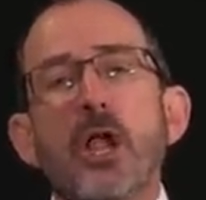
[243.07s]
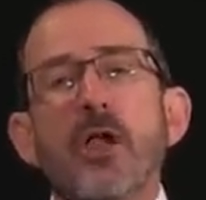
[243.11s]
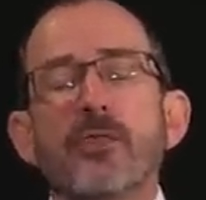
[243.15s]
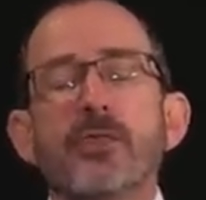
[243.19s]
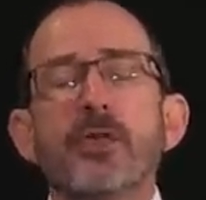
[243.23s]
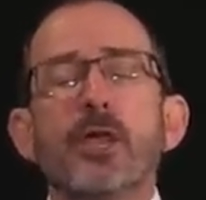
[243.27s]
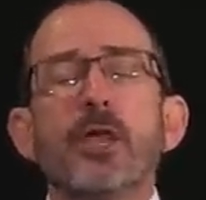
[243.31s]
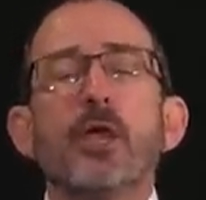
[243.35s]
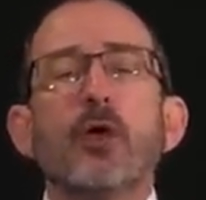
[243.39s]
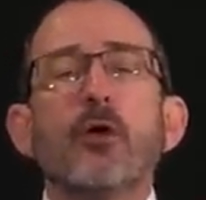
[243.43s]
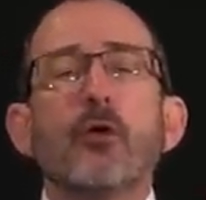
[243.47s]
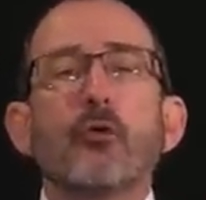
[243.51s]

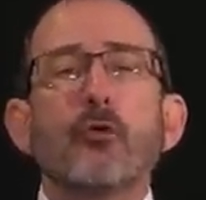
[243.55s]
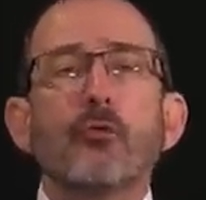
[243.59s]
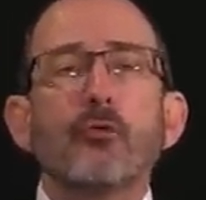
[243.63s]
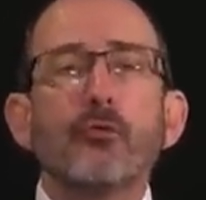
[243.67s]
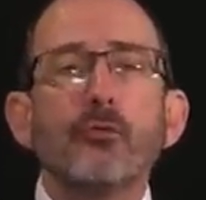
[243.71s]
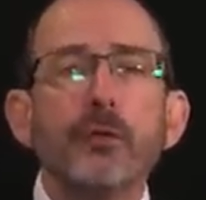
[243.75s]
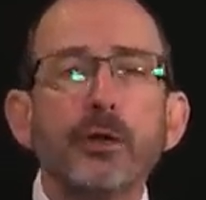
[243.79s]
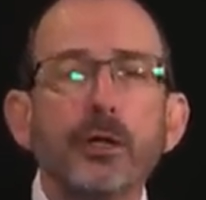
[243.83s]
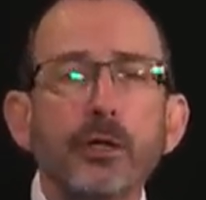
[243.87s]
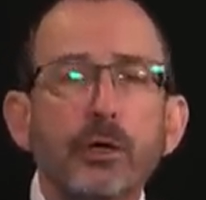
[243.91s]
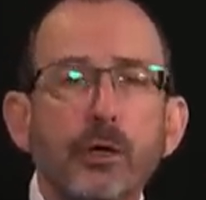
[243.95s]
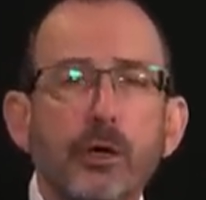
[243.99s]
The
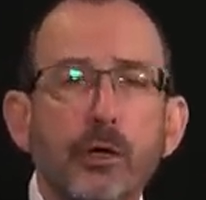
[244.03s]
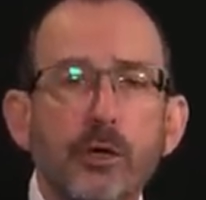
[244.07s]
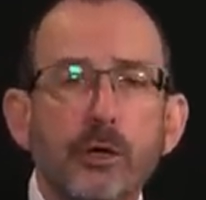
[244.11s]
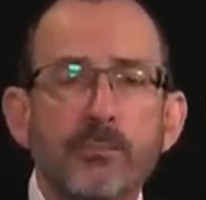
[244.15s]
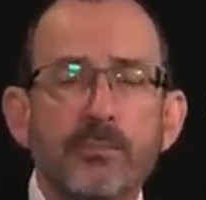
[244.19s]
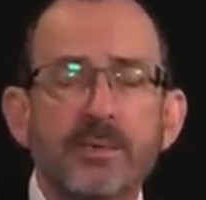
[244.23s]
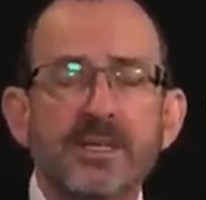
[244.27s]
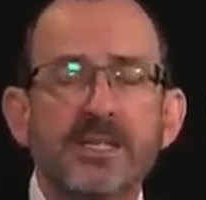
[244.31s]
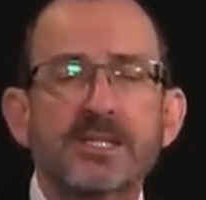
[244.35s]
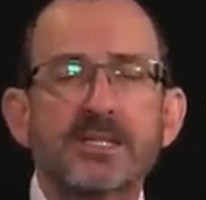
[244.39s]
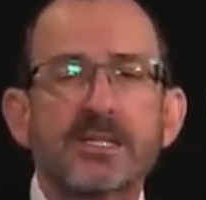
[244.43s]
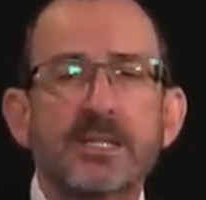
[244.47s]
real
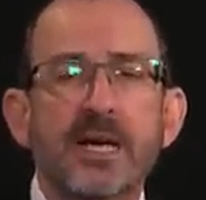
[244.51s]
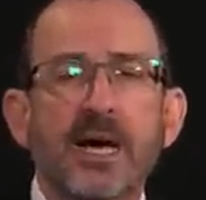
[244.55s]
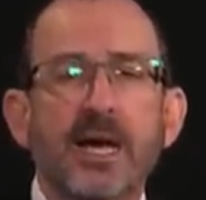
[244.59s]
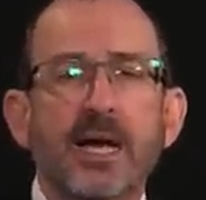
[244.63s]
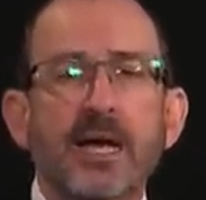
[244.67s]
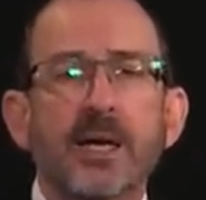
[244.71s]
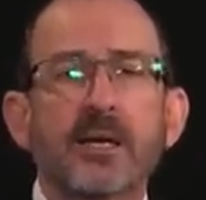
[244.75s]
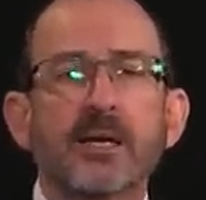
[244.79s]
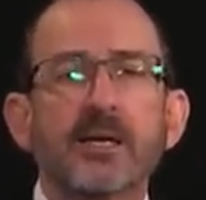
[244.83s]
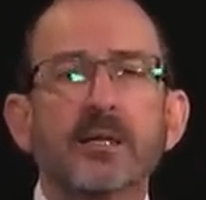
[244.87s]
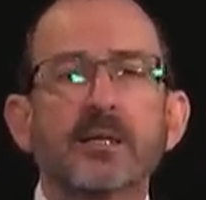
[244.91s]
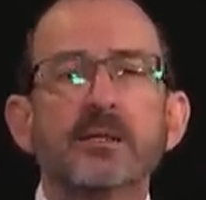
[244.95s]

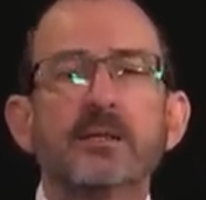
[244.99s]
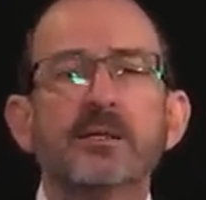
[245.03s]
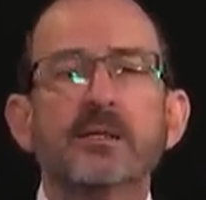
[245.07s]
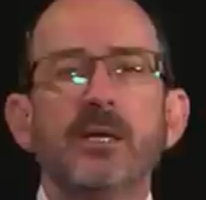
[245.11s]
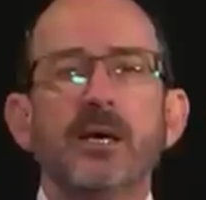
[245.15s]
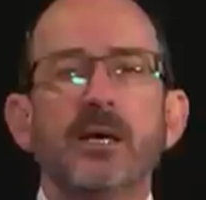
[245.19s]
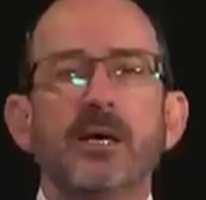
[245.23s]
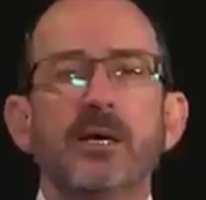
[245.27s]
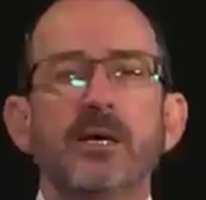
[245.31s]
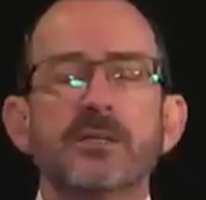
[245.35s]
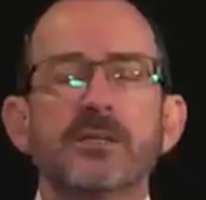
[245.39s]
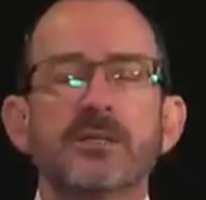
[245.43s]
Messiah
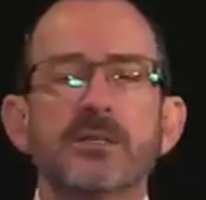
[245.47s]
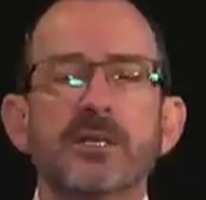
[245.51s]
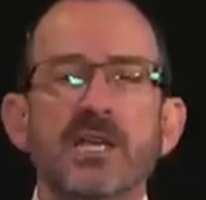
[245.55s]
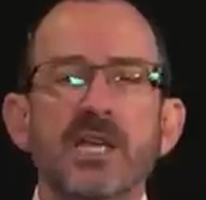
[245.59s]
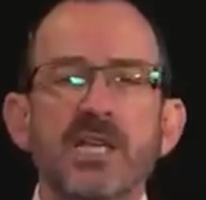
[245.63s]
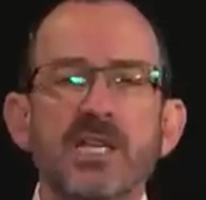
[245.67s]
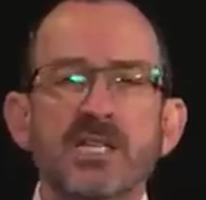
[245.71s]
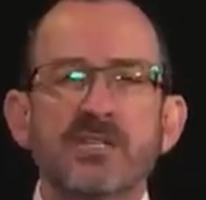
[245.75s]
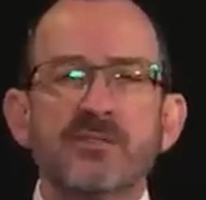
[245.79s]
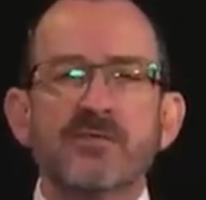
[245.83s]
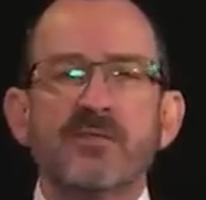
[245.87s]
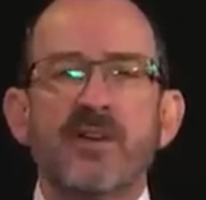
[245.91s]
does
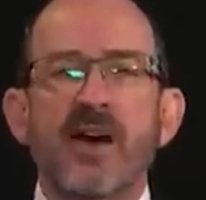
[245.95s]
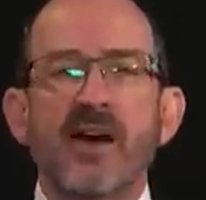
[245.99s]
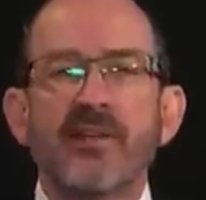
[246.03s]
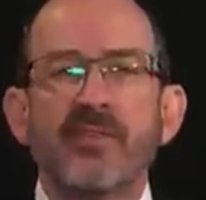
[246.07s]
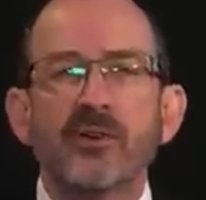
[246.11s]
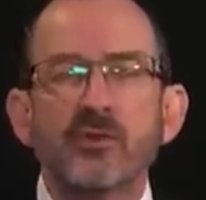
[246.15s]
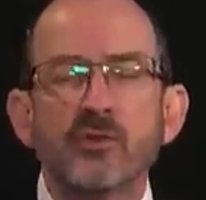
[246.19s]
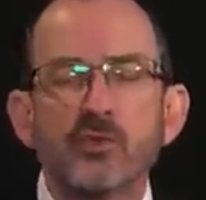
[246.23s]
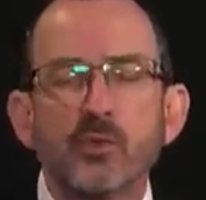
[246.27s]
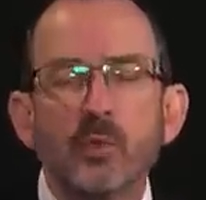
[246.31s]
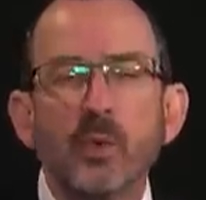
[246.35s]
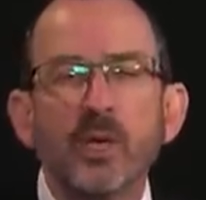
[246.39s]
his
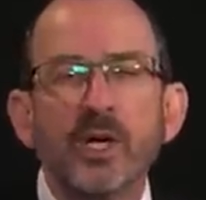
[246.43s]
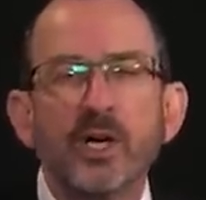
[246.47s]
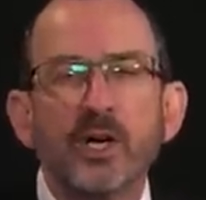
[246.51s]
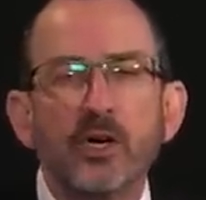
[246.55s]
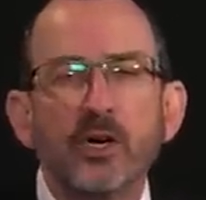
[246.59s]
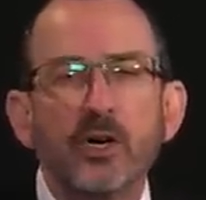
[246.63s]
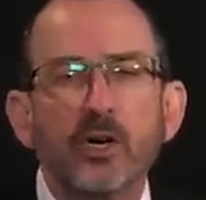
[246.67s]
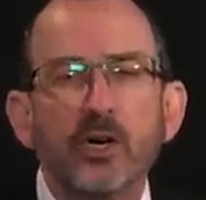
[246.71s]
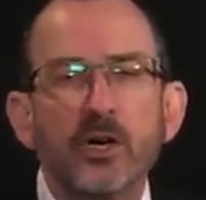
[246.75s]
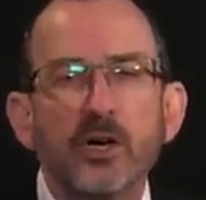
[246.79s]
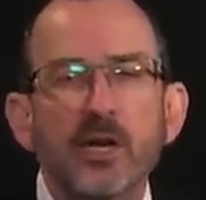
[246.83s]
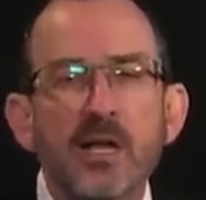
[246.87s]
Father's will.